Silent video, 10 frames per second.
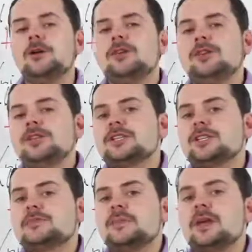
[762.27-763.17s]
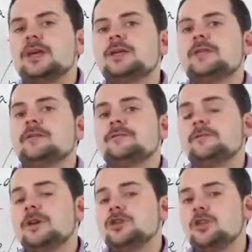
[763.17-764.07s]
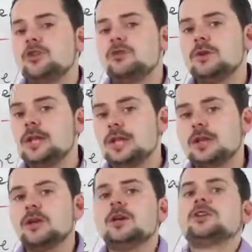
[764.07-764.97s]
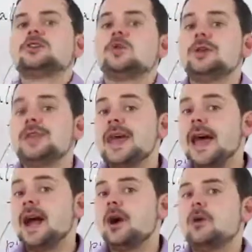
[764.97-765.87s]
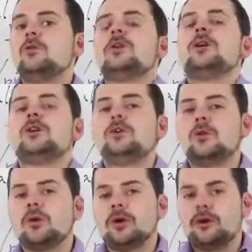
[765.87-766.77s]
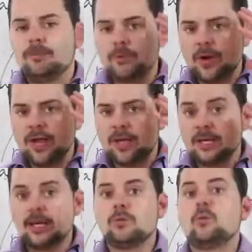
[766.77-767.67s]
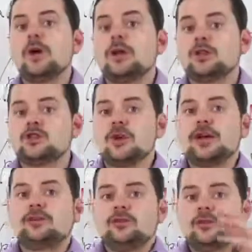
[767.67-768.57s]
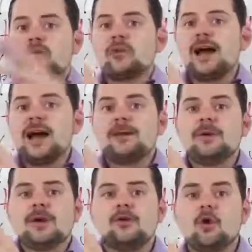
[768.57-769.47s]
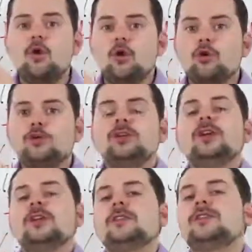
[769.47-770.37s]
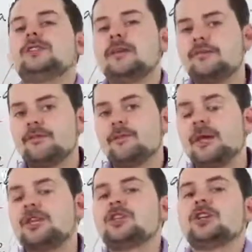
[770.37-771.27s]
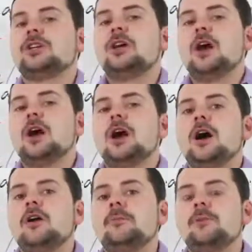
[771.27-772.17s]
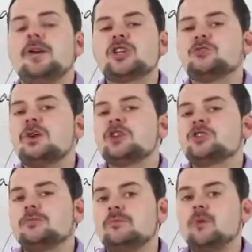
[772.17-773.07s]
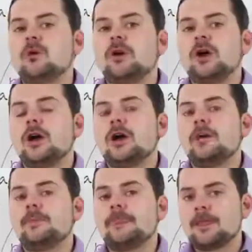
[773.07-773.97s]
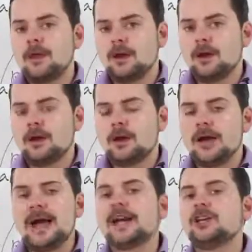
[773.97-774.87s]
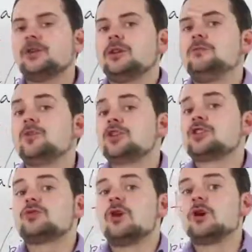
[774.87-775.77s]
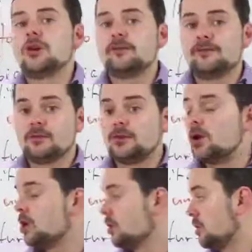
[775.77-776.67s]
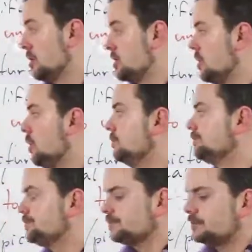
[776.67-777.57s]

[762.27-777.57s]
This is making the information unique. So now your brain will try to grab and hold this information much, much more accurately, more stronger, and for longer. So